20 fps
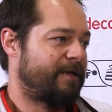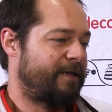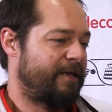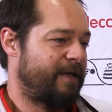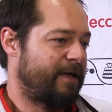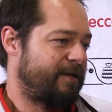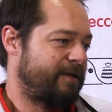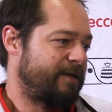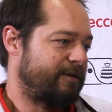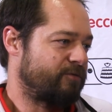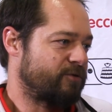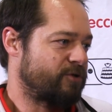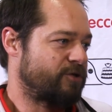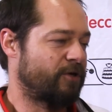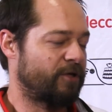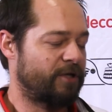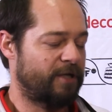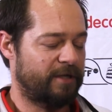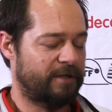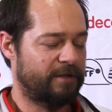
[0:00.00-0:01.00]
it was
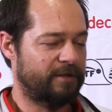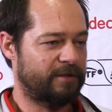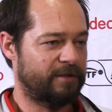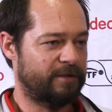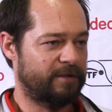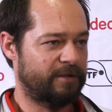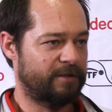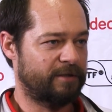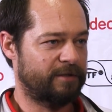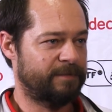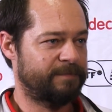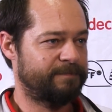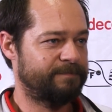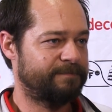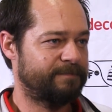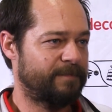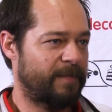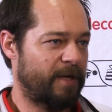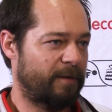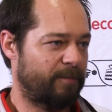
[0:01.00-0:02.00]
not
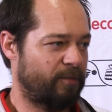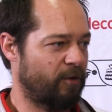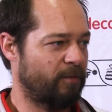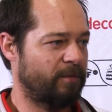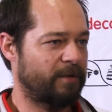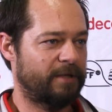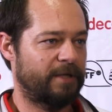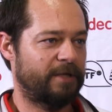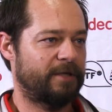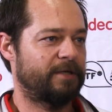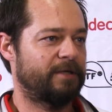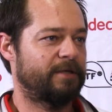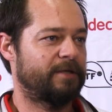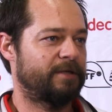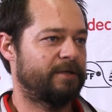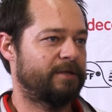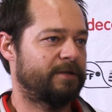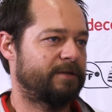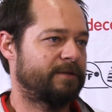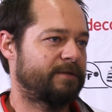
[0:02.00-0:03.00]
their problem
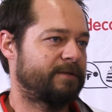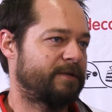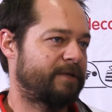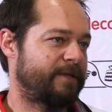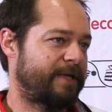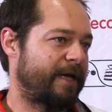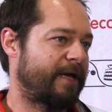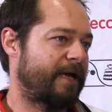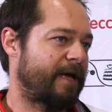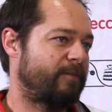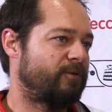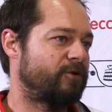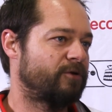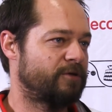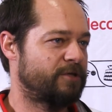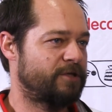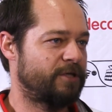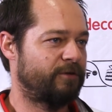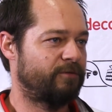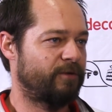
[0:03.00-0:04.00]
that they came to
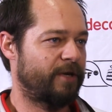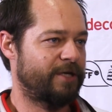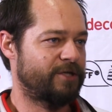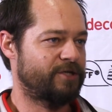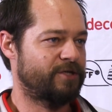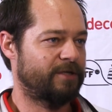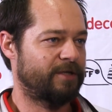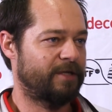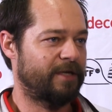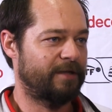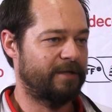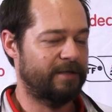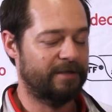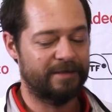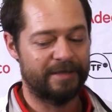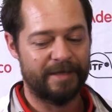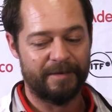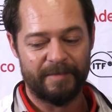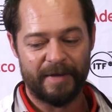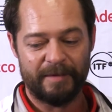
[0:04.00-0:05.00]
the situation,
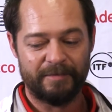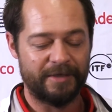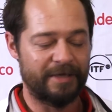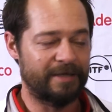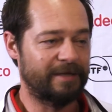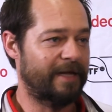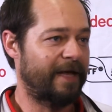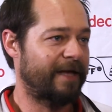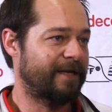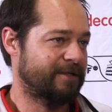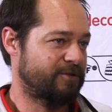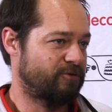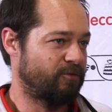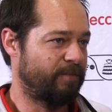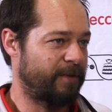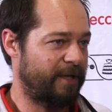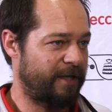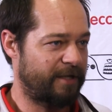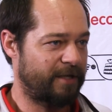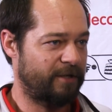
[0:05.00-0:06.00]
that they maybe didn't like us to
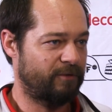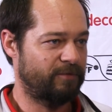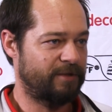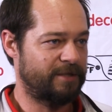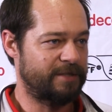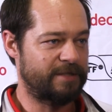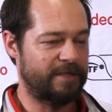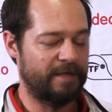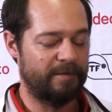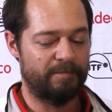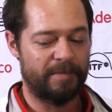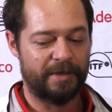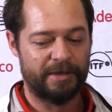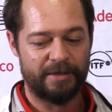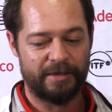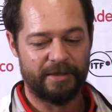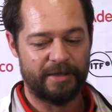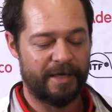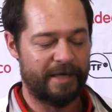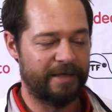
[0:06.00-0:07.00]
play here with this team, but
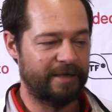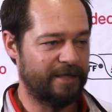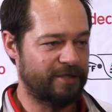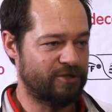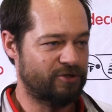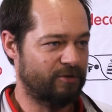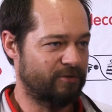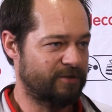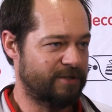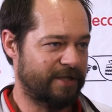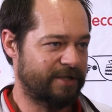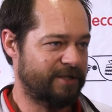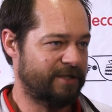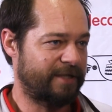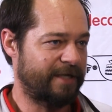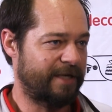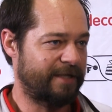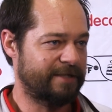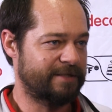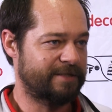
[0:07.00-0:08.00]
in the end they showed such a
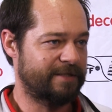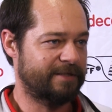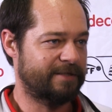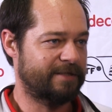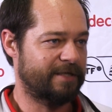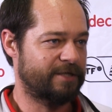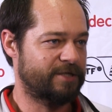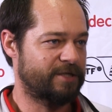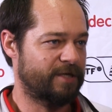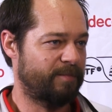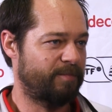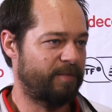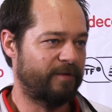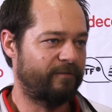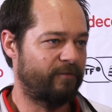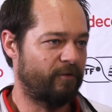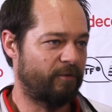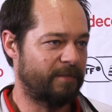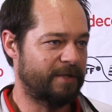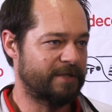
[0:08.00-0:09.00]
tennis and such a
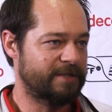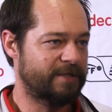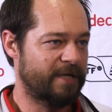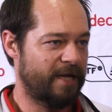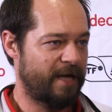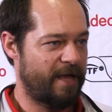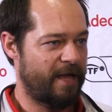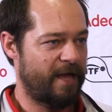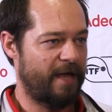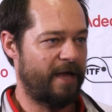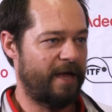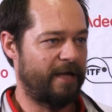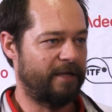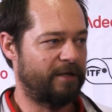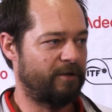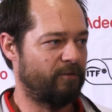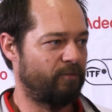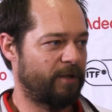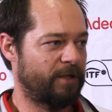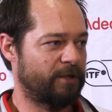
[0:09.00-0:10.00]
performance
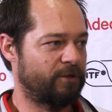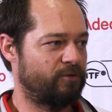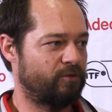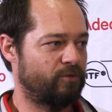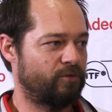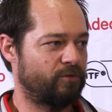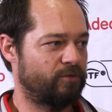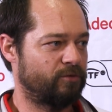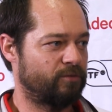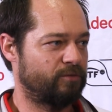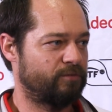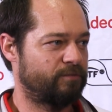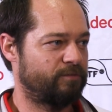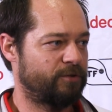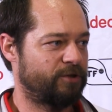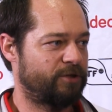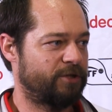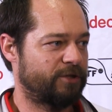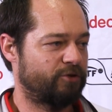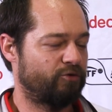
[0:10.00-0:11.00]
and the will to
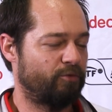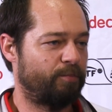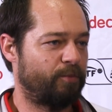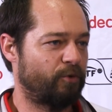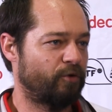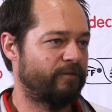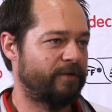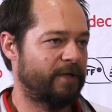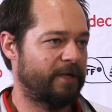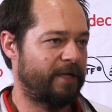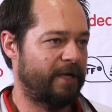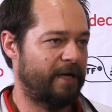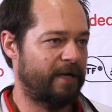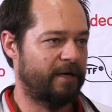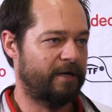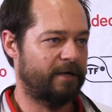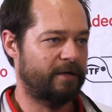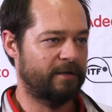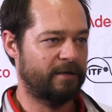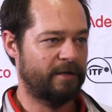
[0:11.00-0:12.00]
just to prove that
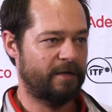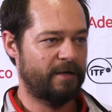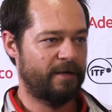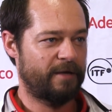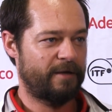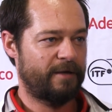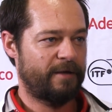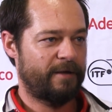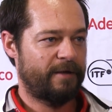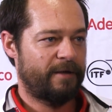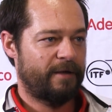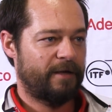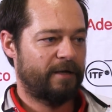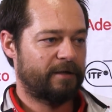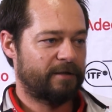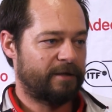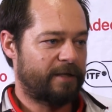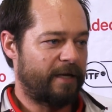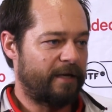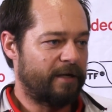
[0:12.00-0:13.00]

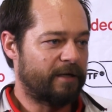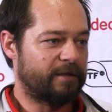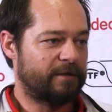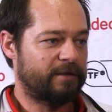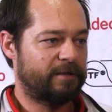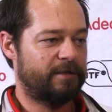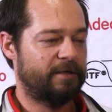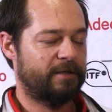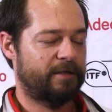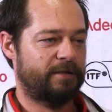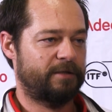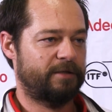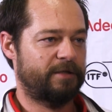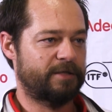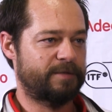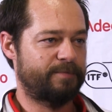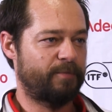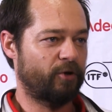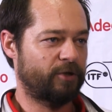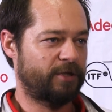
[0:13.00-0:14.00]
they earned
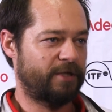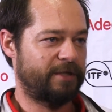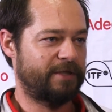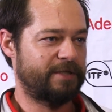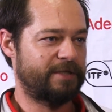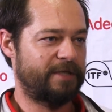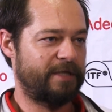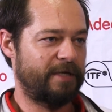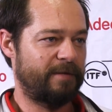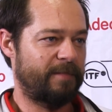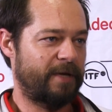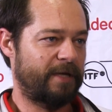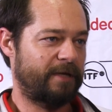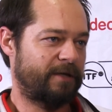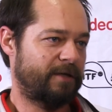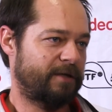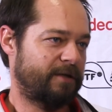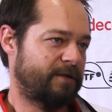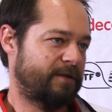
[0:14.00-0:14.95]
the spot in this team, and